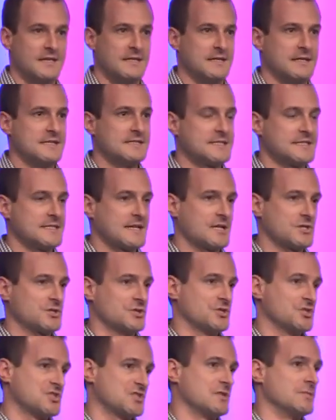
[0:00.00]
this is actually
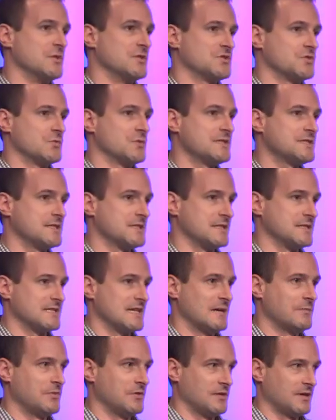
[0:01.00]
just the most recent
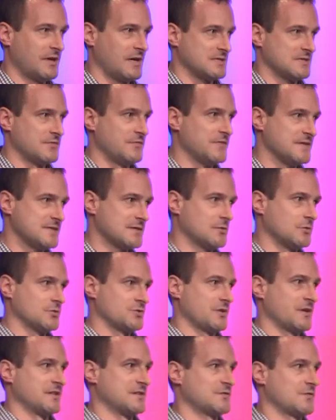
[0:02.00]
example, the kinds of physical
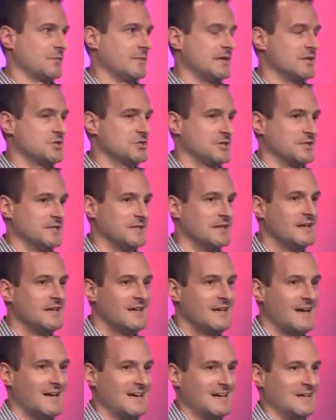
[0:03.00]
transformation.
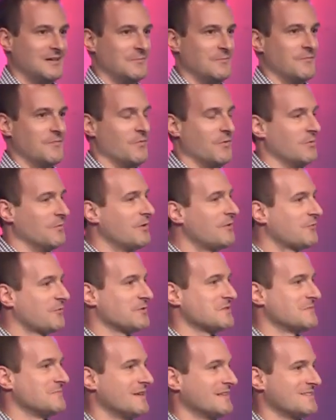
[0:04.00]
Um, when we
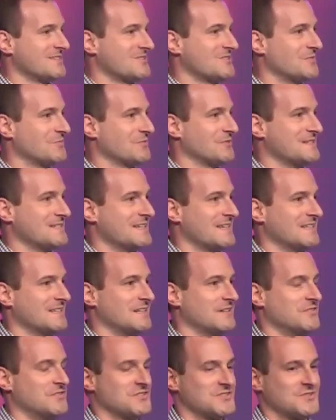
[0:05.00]
first met the superintendent
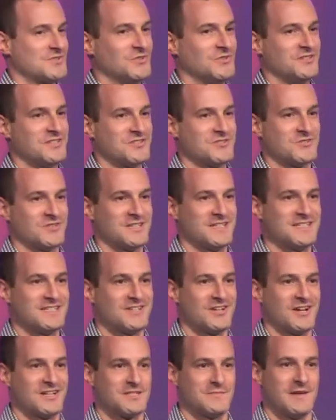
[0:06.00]
of the school district, he
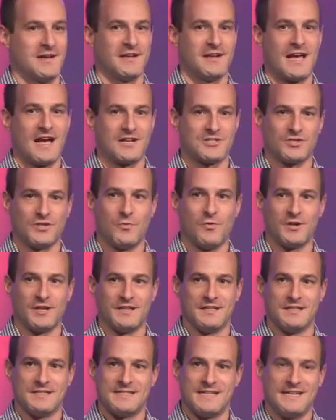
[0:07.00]
talked about actually wanting
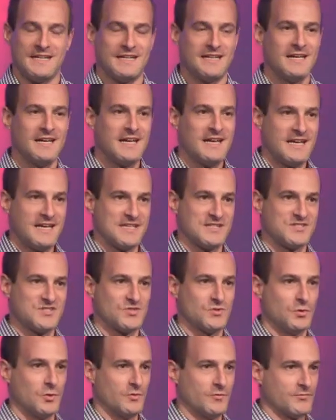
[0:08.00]
to take his
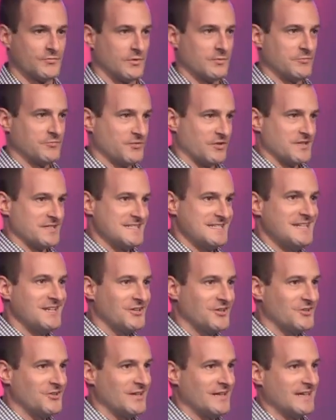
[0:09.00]
school from
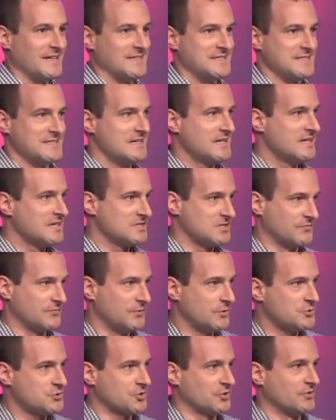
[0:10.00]
frontier land to
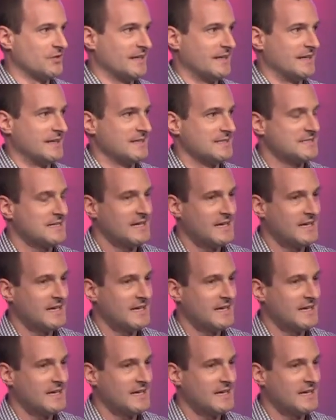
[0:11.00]
future land.